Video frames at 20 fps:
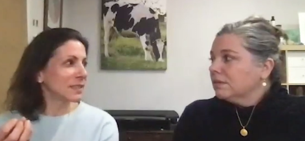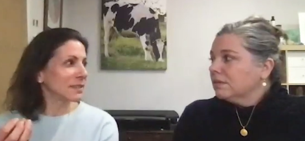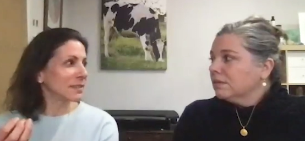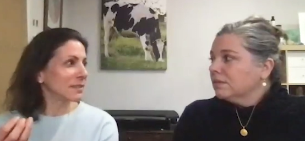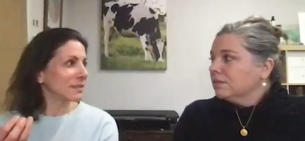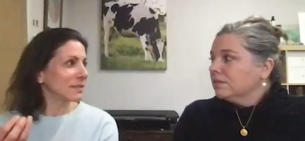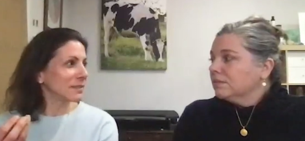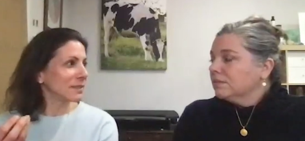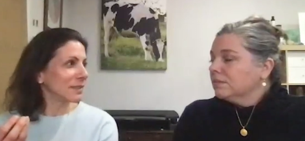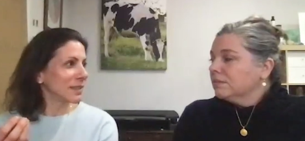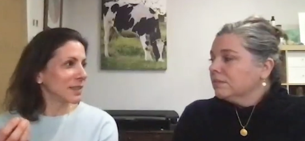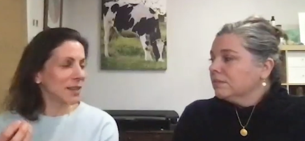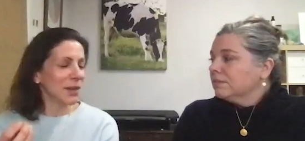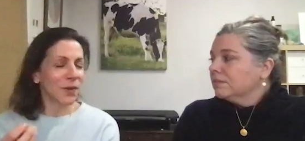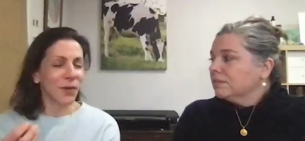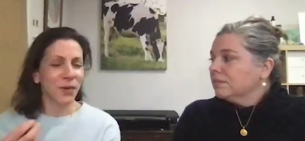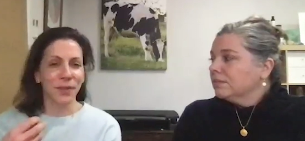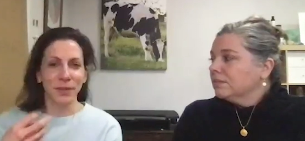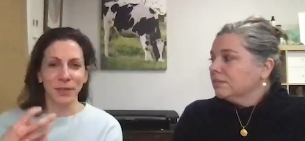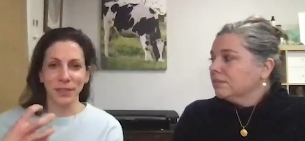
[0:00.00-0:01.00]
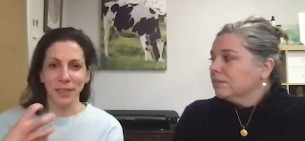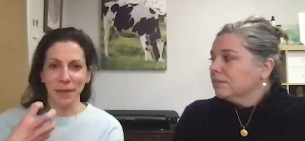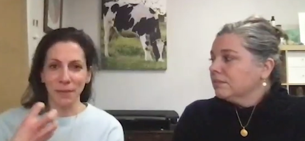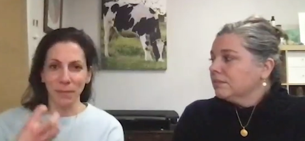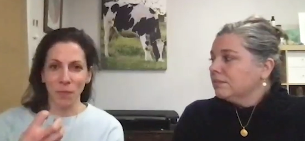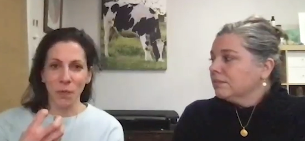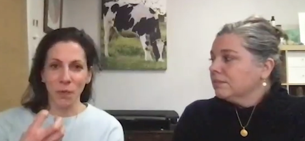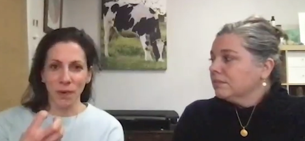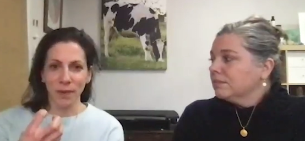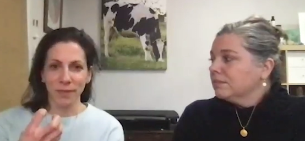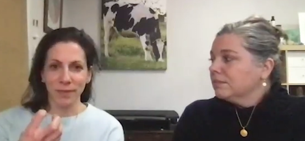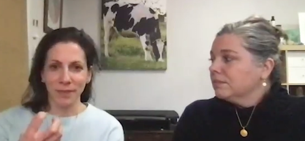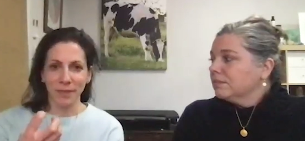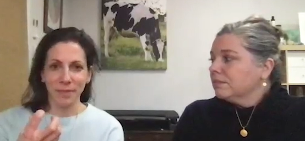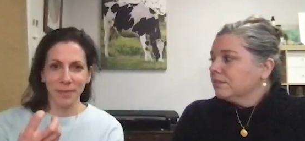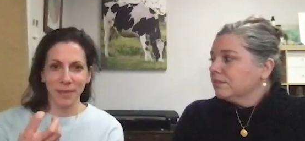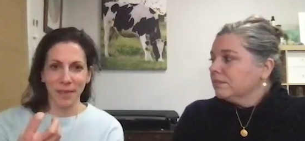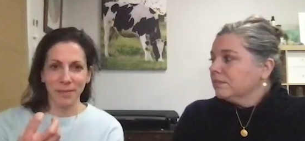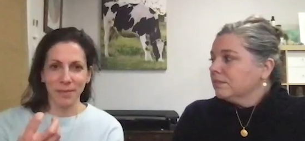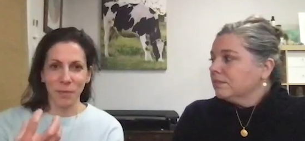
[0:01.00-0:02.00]
Speaker 1: Mm-hmm. You know, there's like more
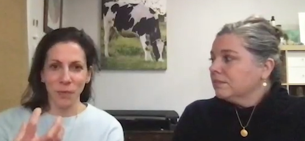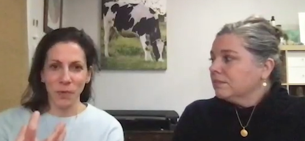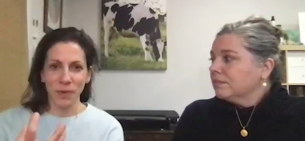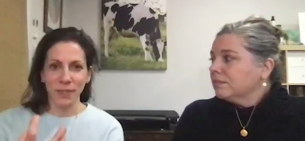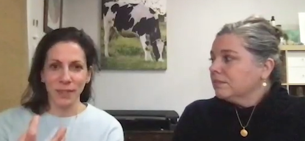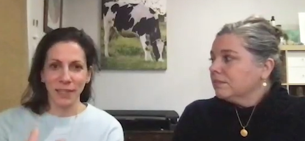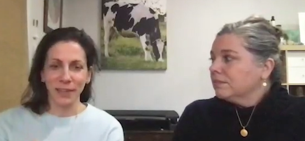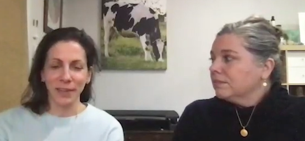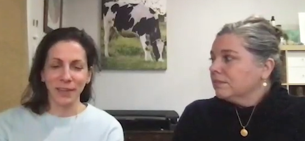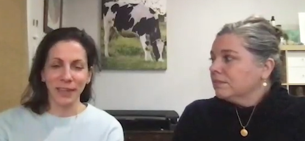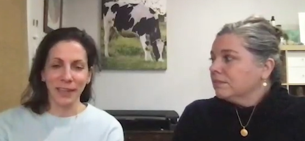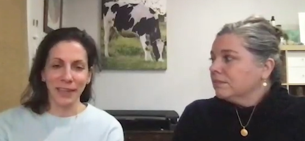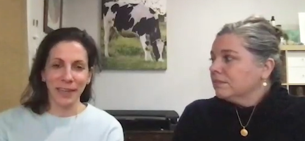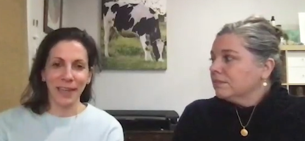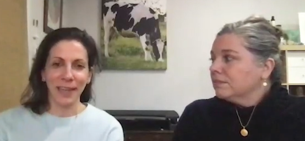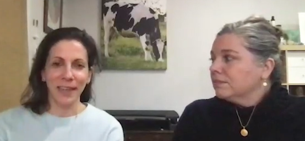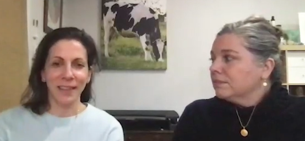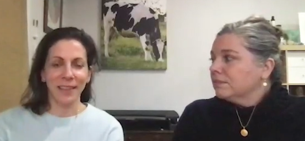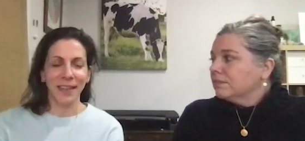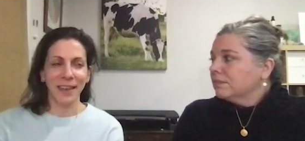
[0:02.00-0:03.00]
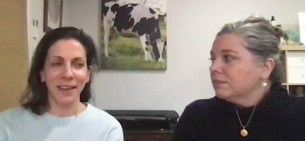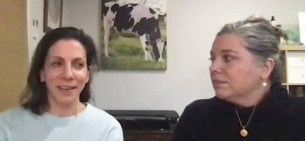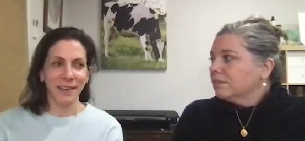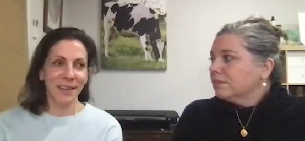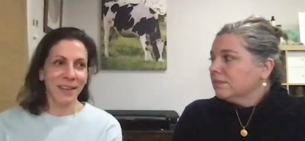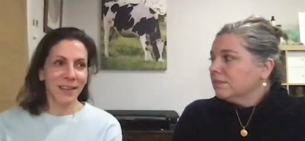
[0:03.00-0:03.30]
something more dairy in it, and then